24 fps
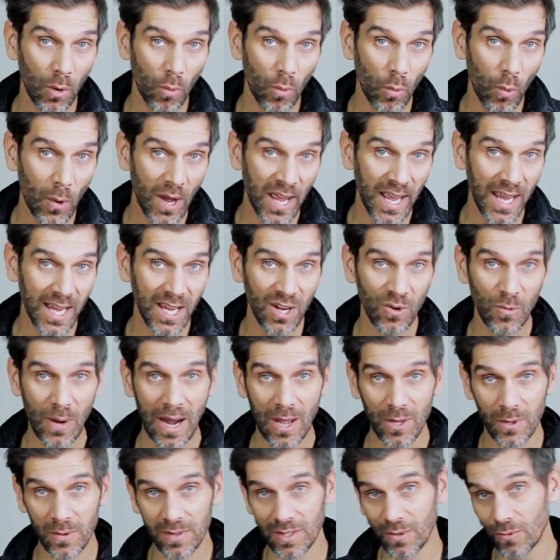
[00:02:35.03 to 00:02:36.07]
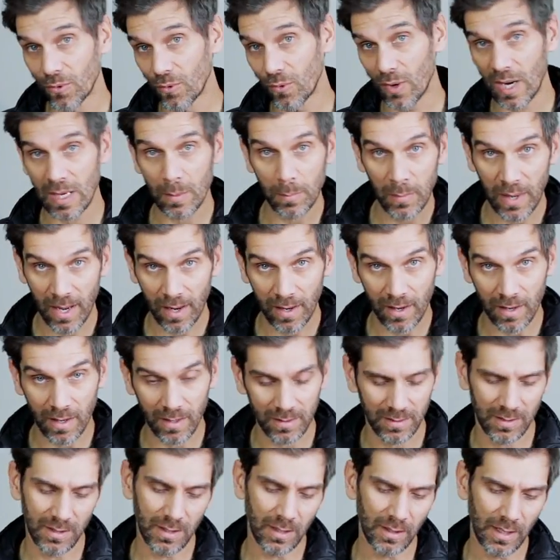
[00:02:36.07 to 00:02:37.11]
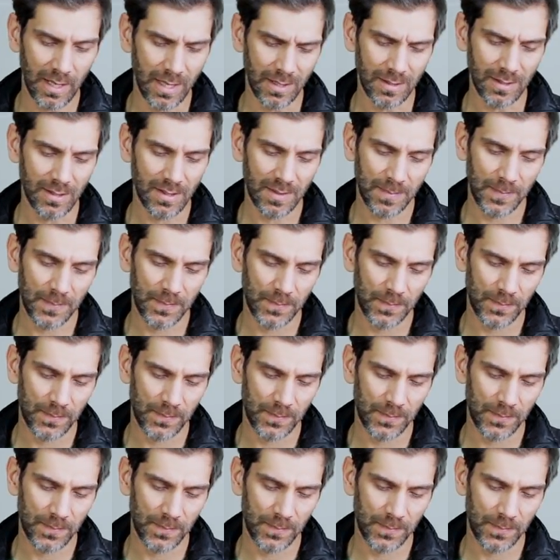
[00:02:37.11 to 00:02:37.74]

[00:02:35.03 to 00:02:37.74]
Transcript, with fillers: away rather than right back onto the lens.